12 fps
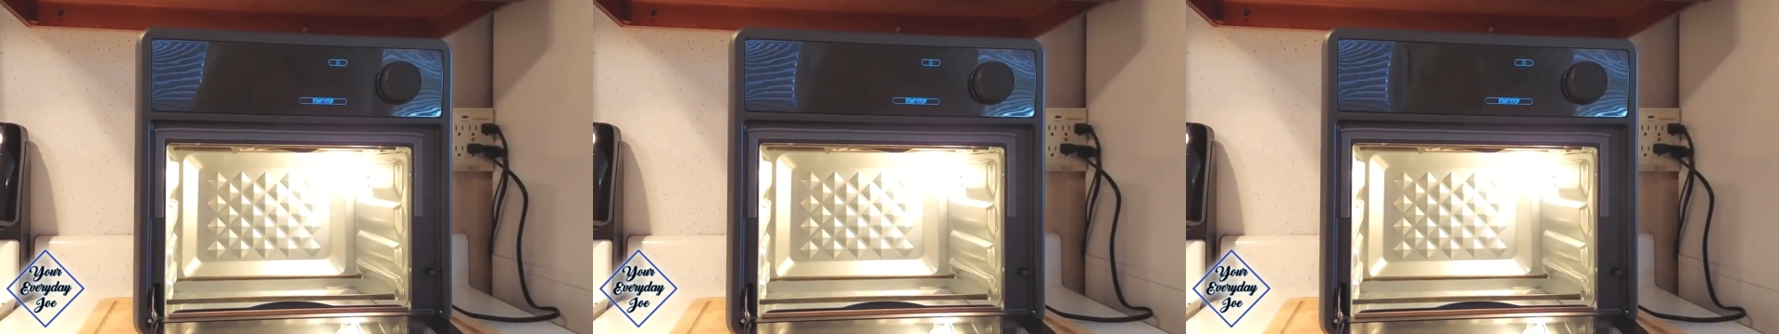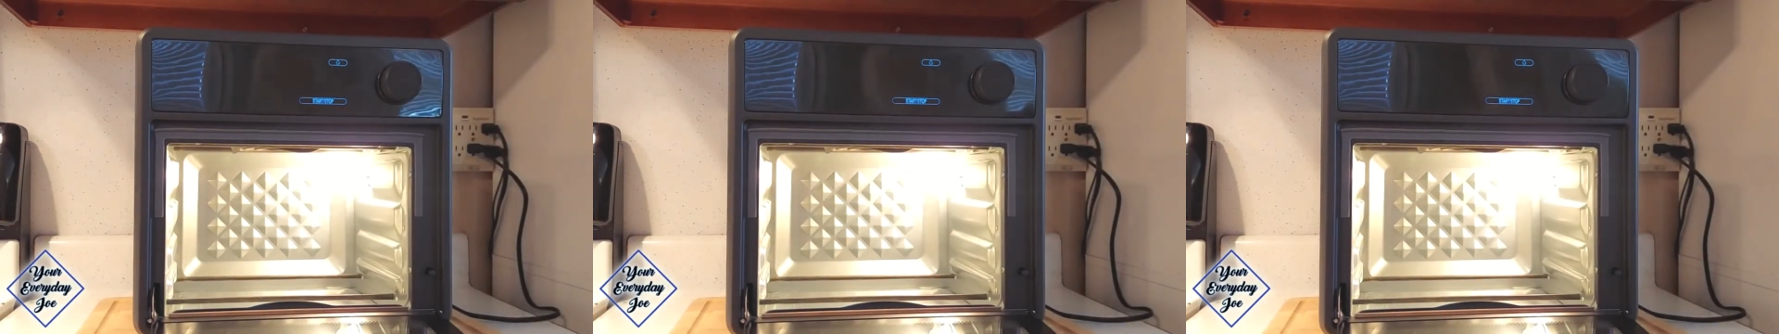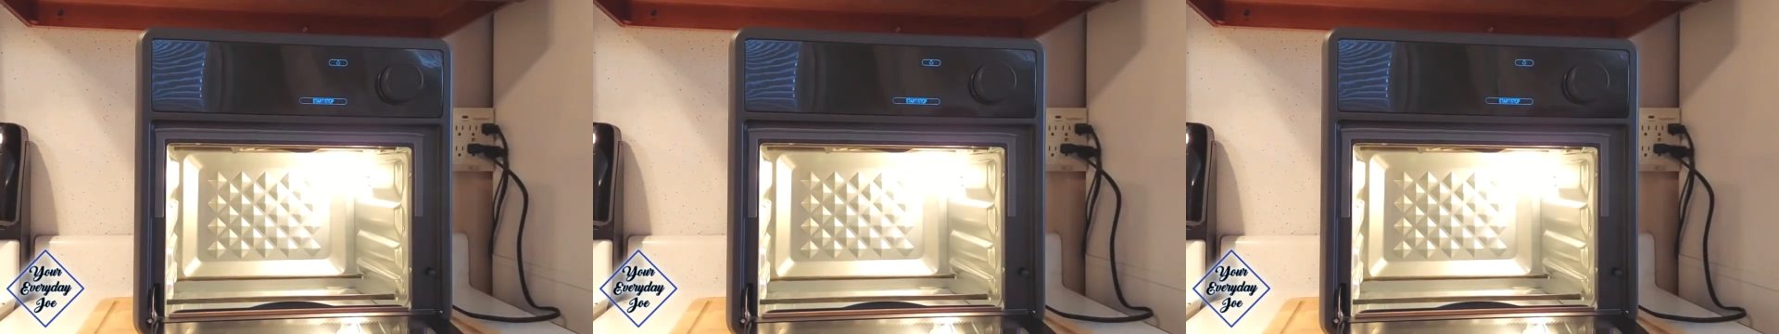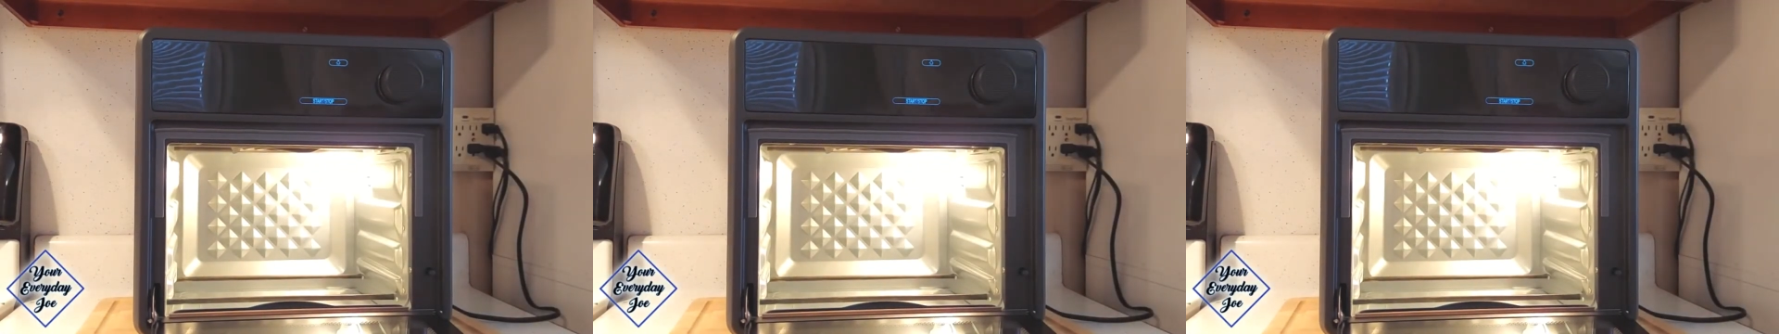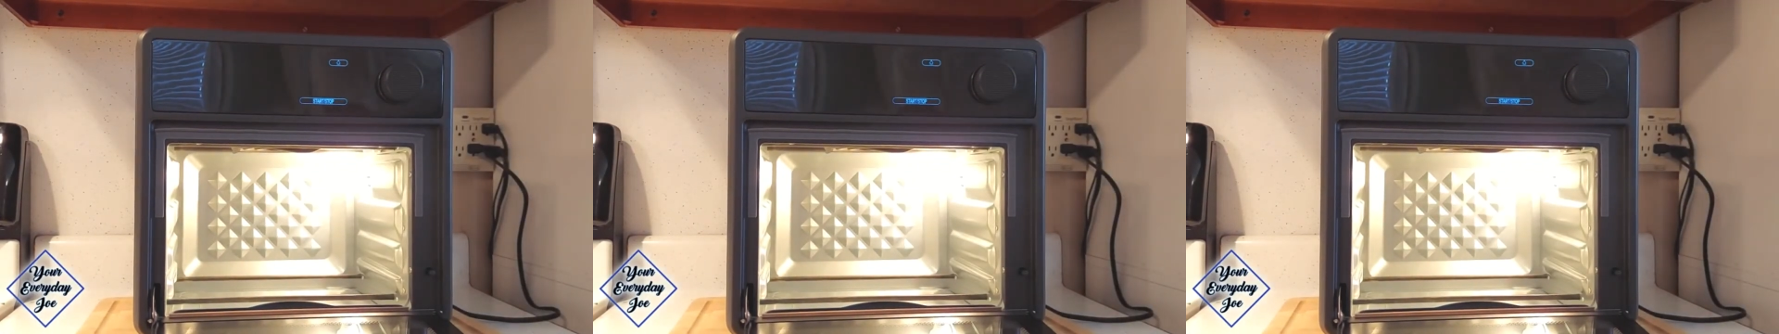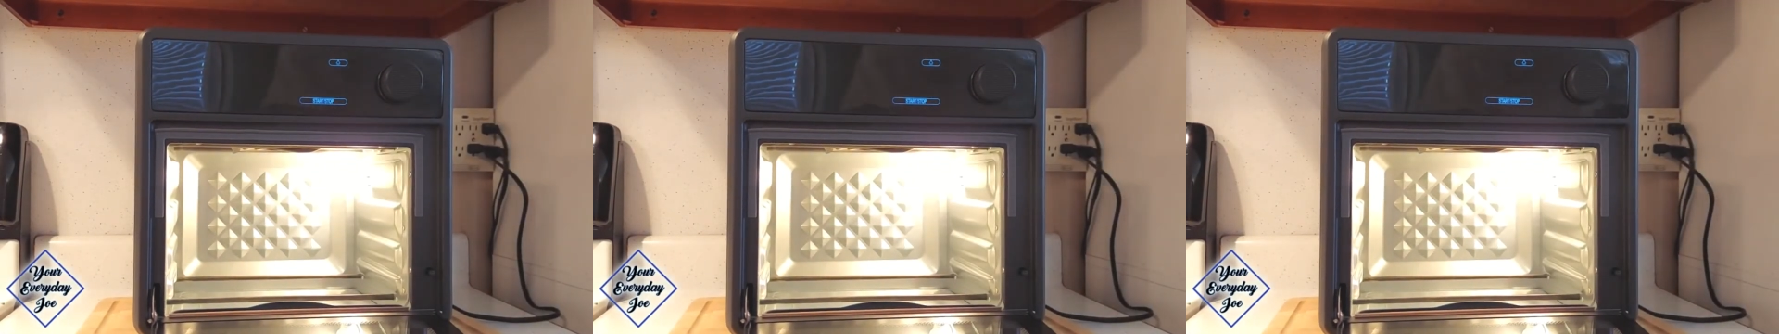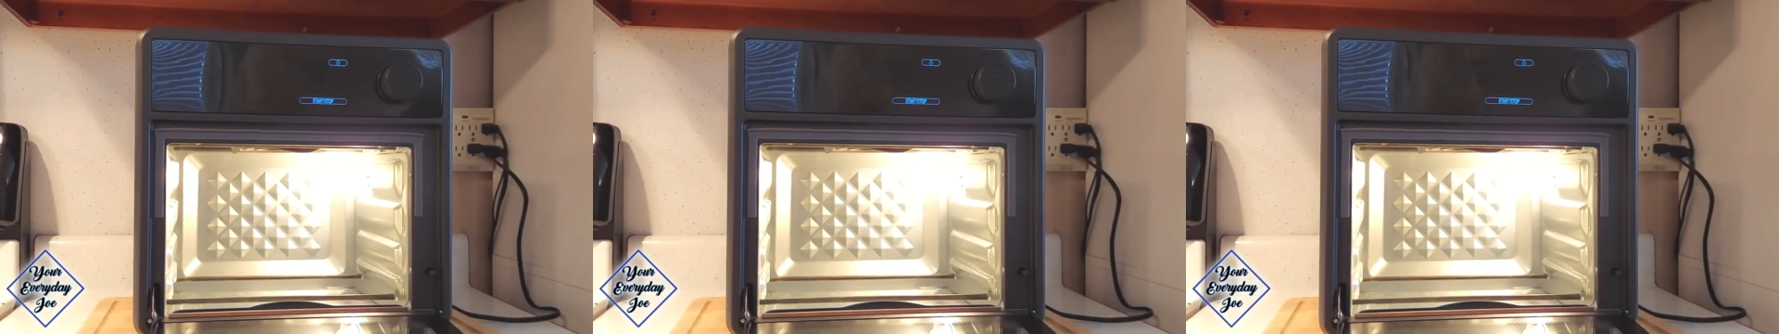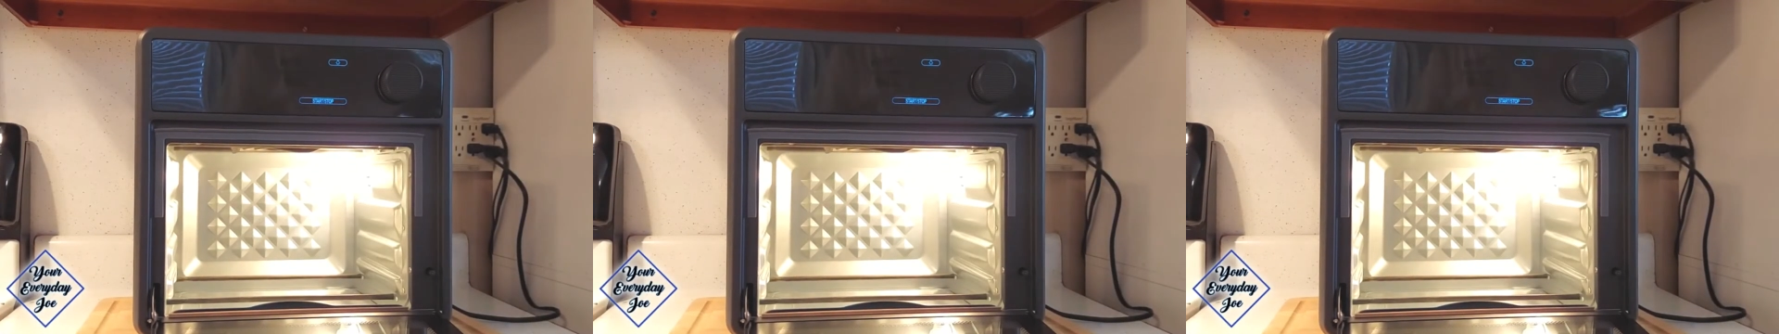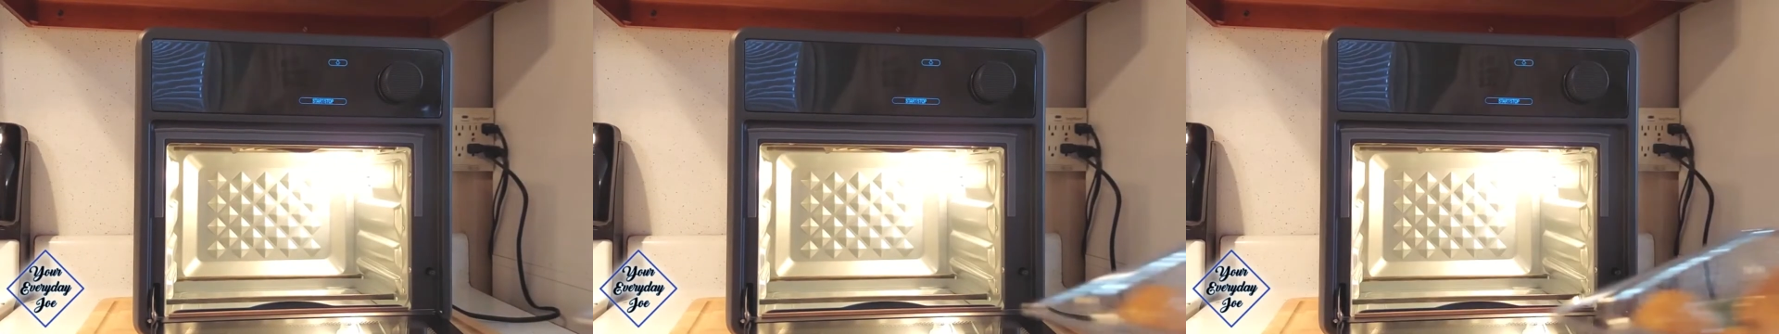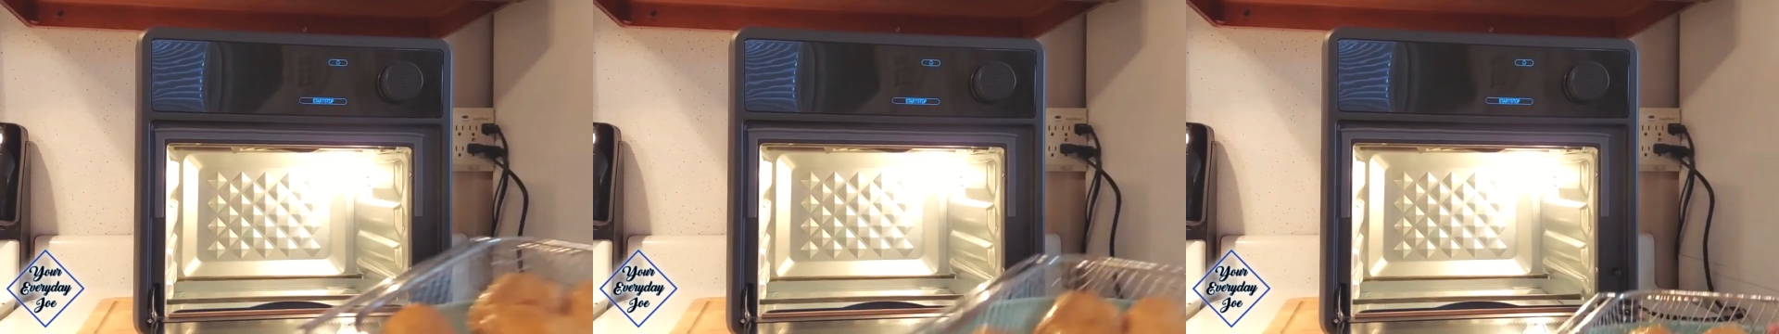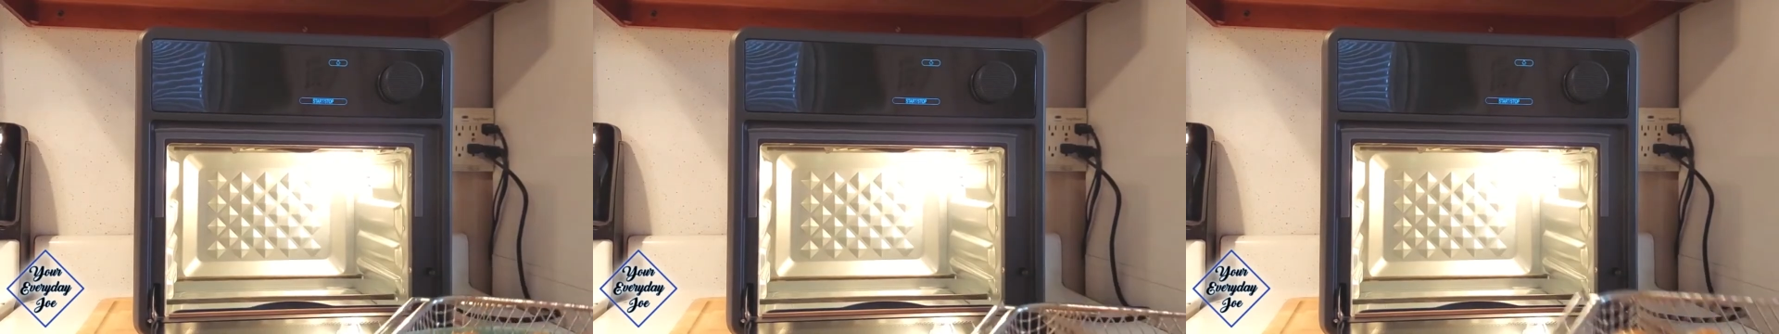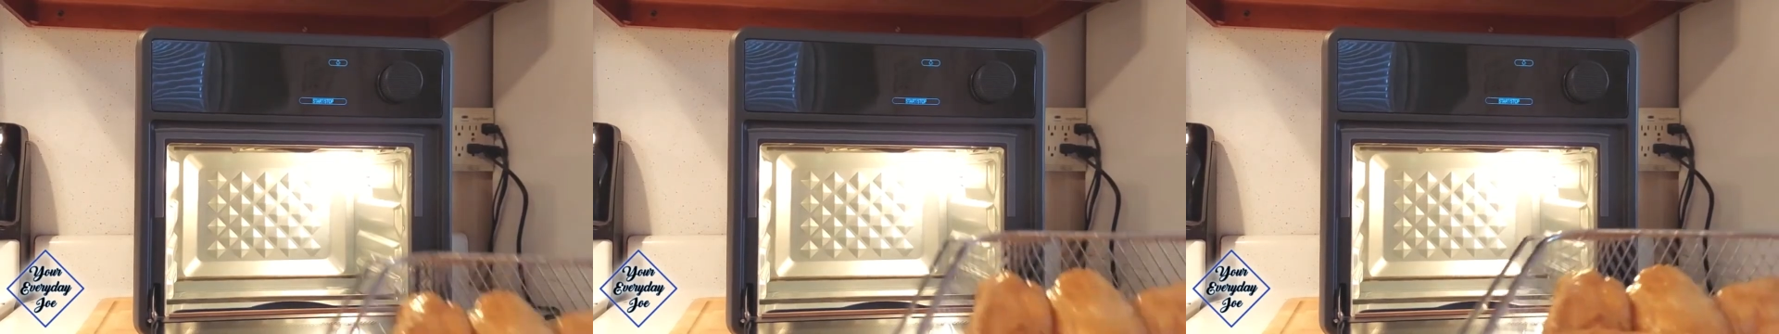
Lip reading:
No face is visible, so there are no lips to read.